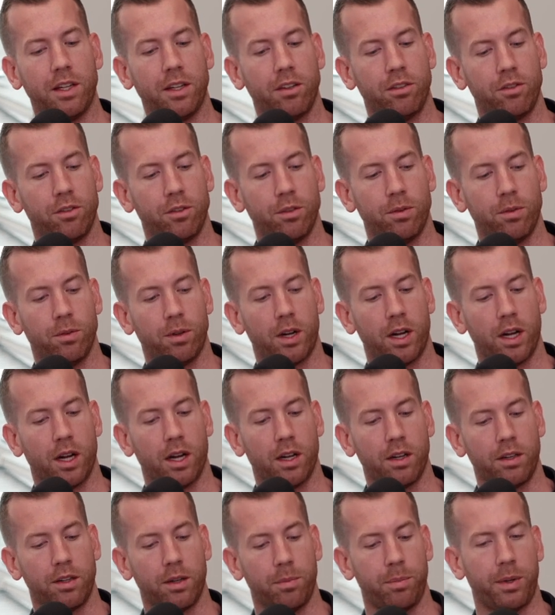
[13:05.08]

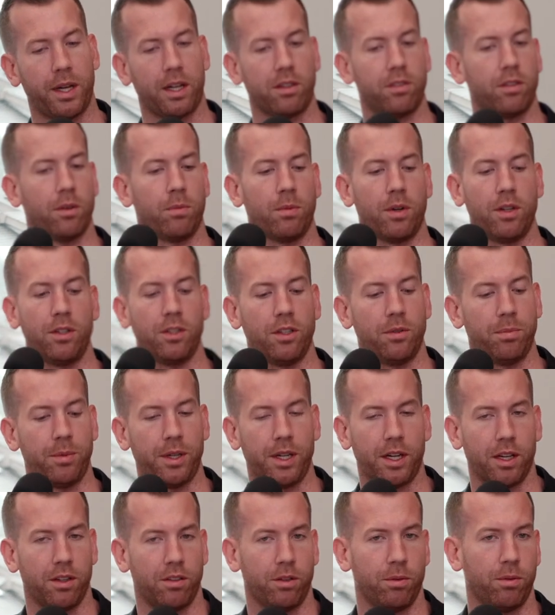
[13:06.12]
to pick someone just
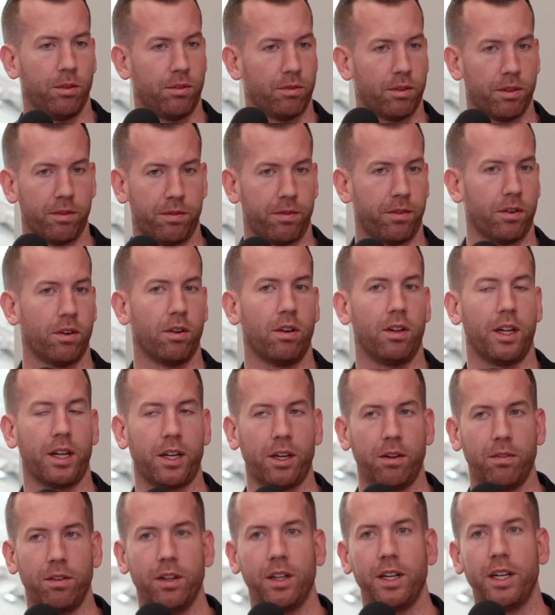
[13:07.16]
because it was referral. Like,
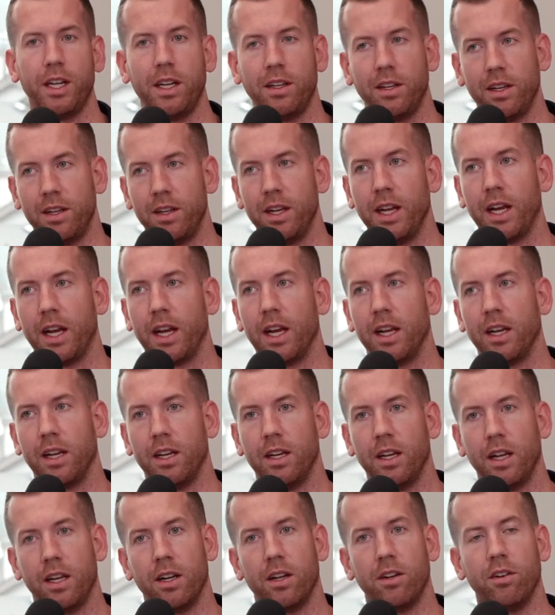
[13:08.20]
you really need to dig in
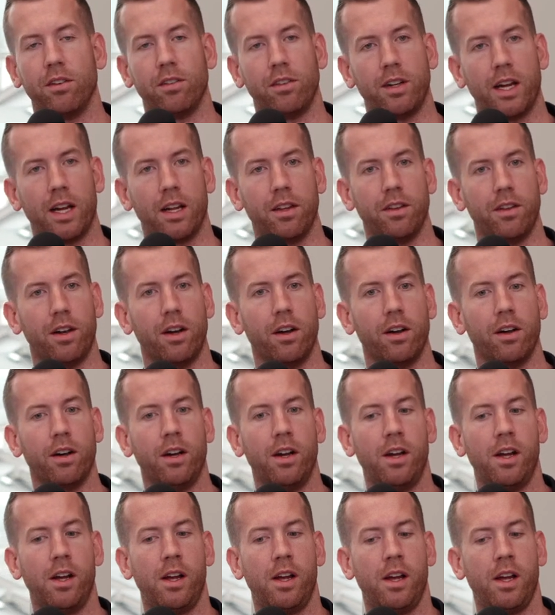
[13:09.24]
and understand their
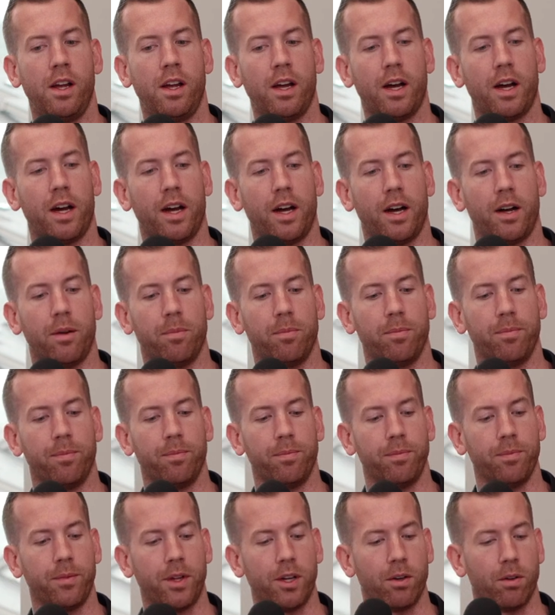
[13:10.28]

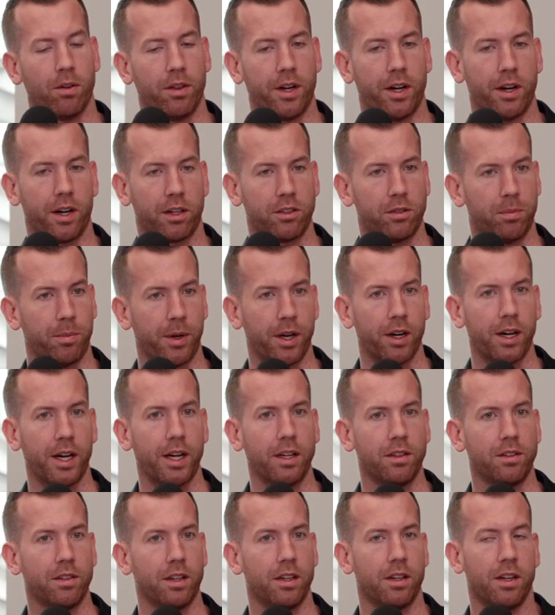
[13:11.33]

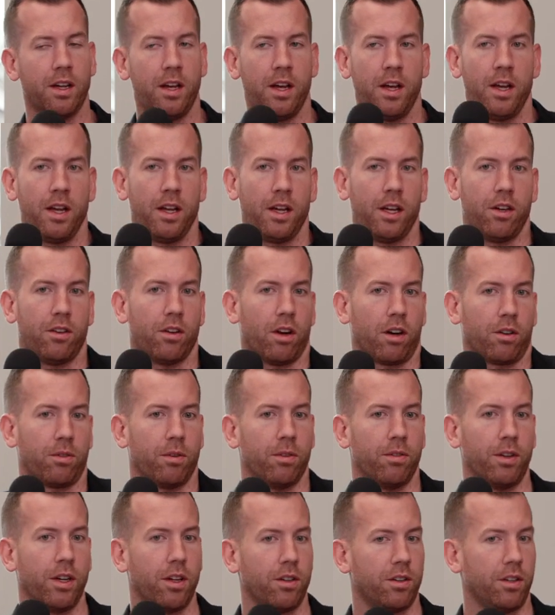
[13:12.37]
experience. And you talk to
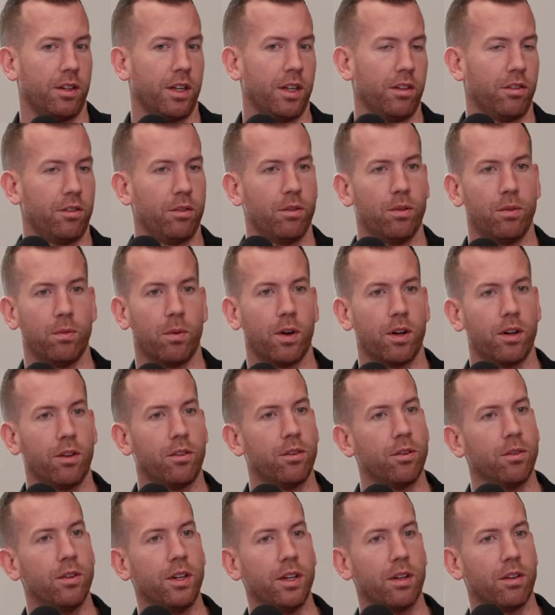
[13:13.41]
a realtor that's doing 1 or
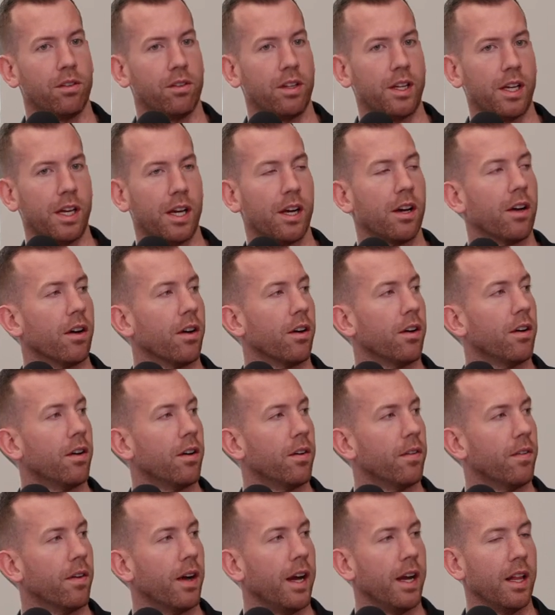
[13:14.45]
2 deals a year,
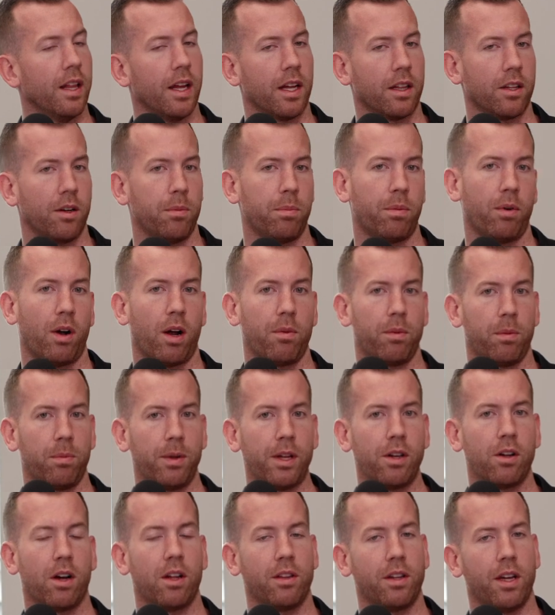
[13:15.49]
right? Like, they're
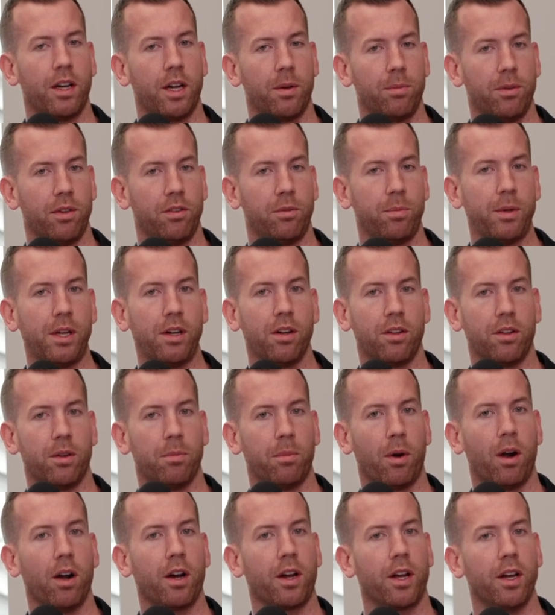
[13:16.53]
probably not that up to speed on the
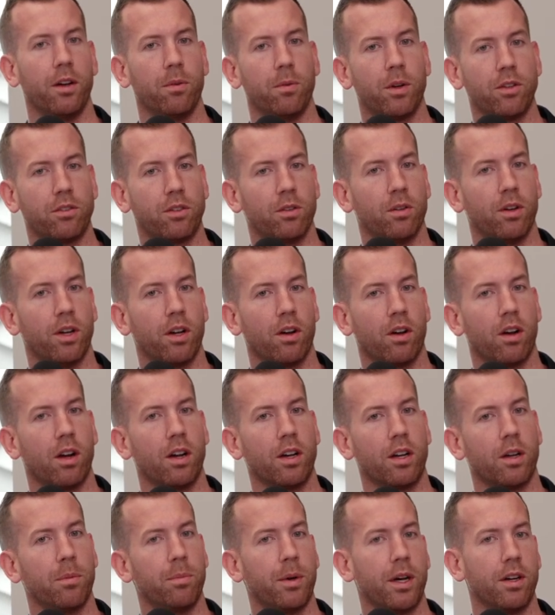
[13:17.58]
market and what's going
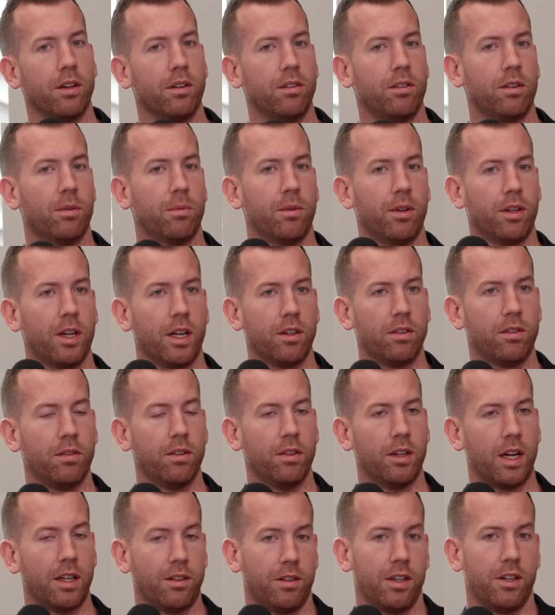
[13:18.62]
on compared to someone
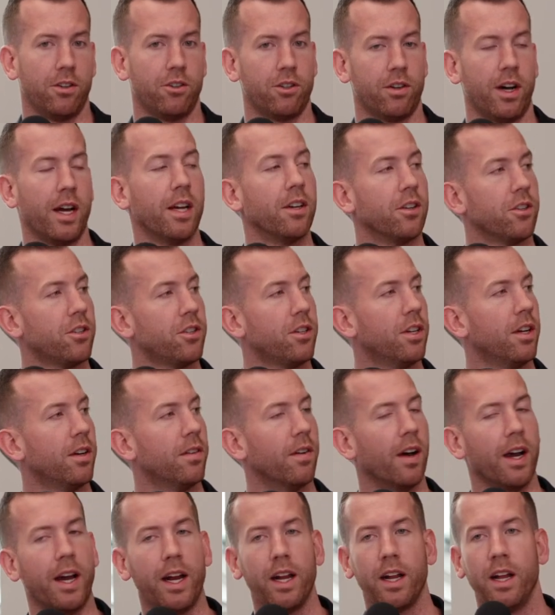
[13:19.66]
that's entrenched,
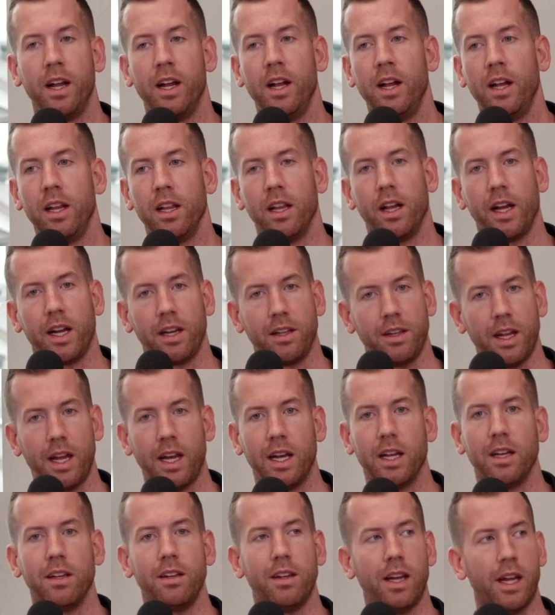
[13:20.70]
right? Like,
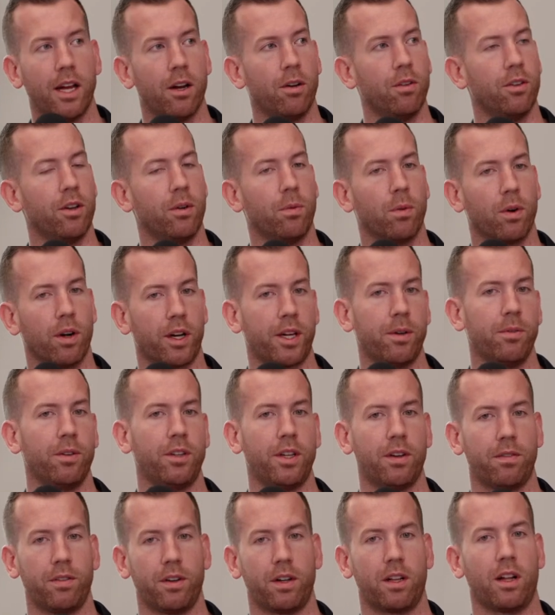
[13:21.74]
day in, day out, they're working with
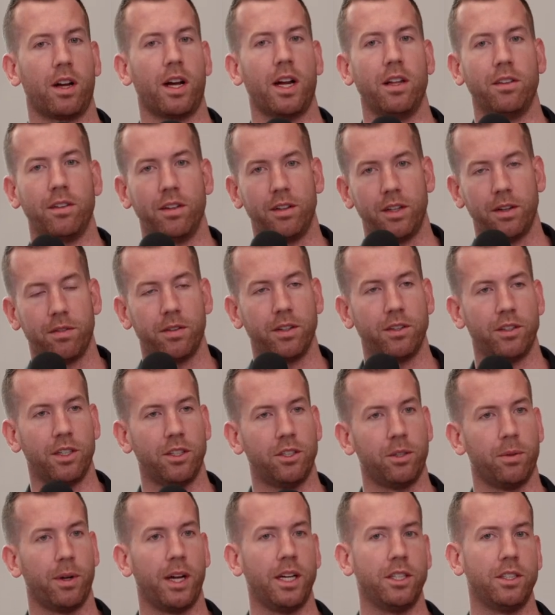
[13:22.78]
different clients in different
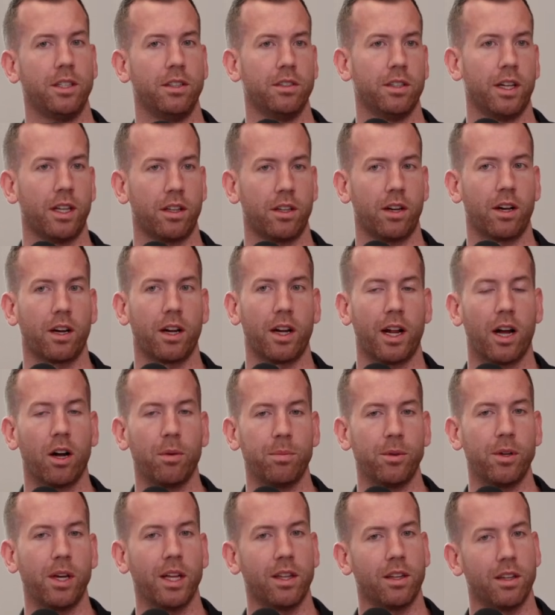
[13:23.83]
situations. Like, they're going to
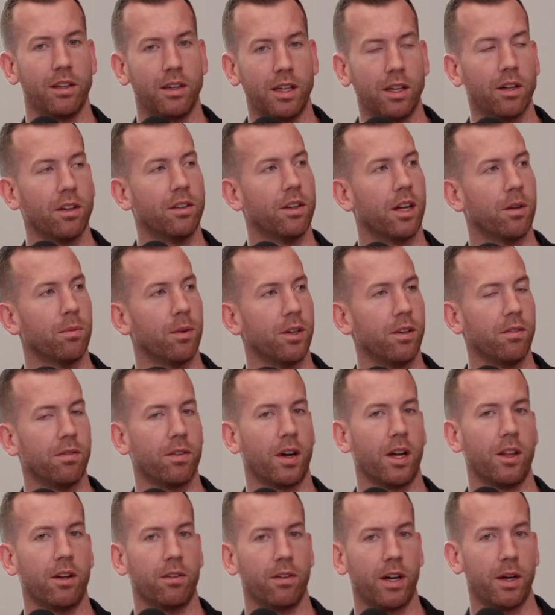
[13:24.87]
help you get the deal done when you
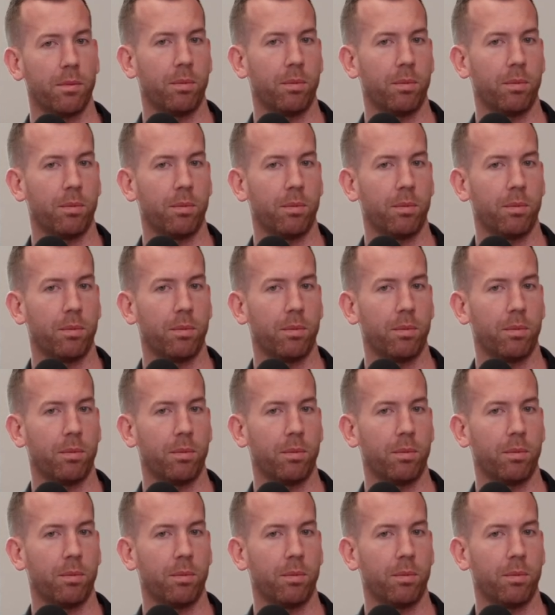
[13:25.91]
find the right